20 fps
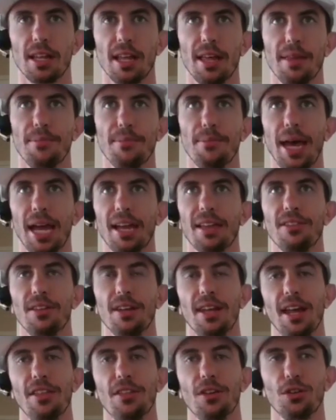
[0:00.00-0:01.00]
And back in the
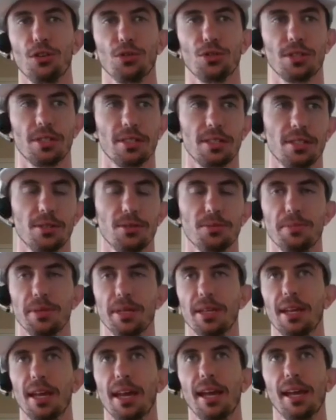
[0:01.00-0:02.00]
day, there used to
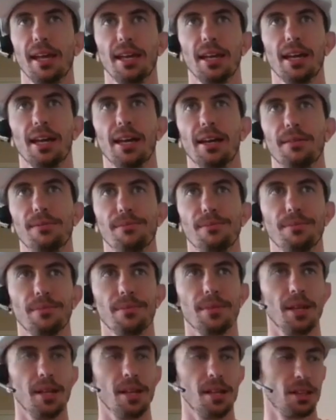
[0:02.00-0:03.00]
be a, uh,
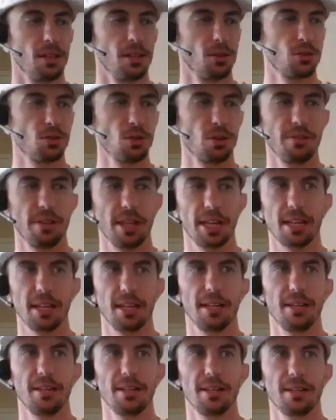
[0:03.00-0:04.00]
there's sort of like
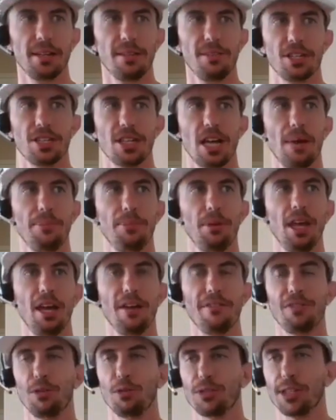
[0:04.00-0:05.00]
a, in the top
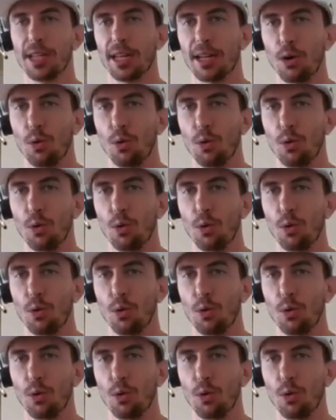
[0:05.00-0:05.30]
left, there was like a